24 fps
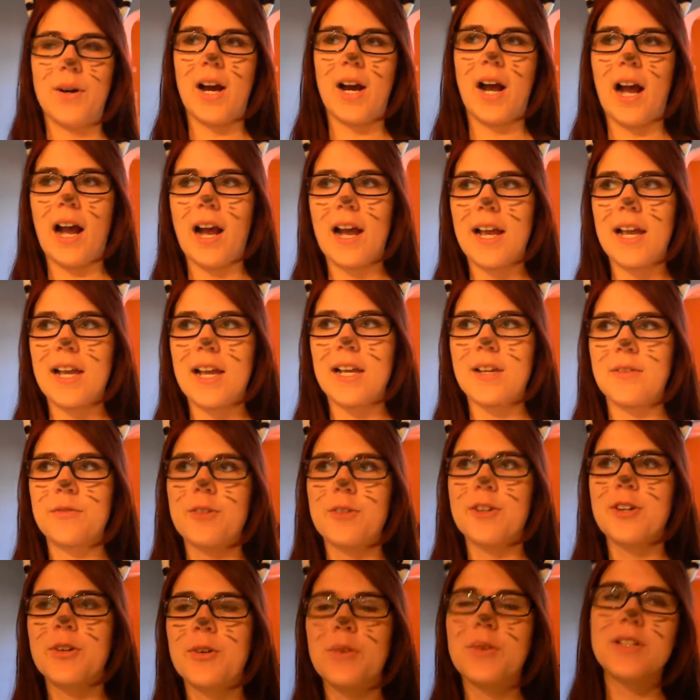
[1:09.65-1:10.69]
I had
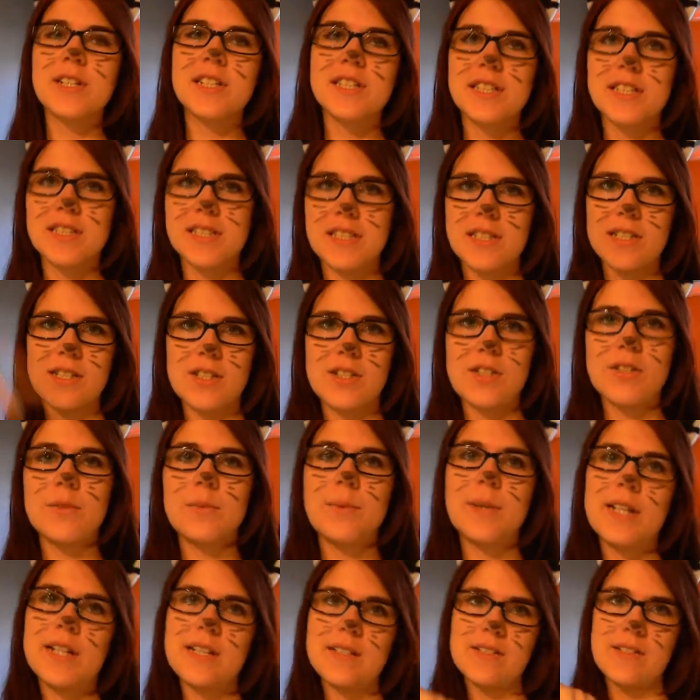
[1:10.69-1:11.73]
recorded two
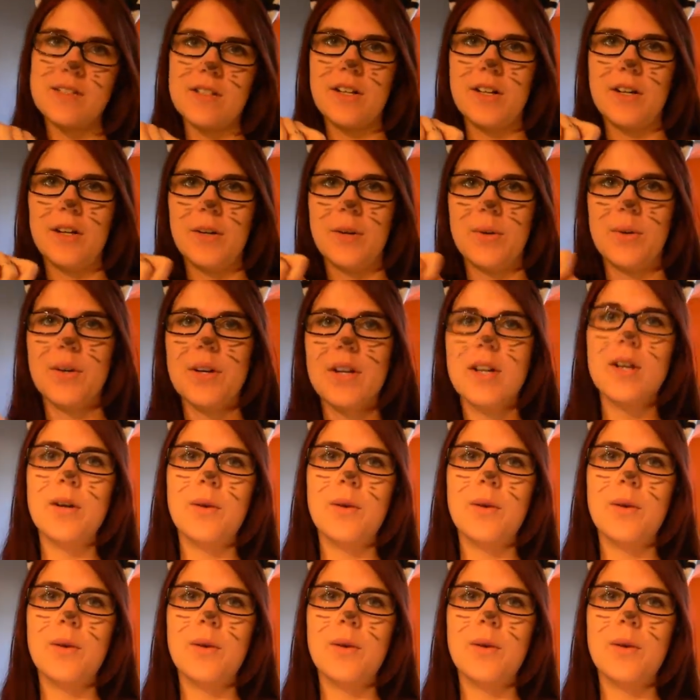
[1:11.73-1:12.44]
weeks ago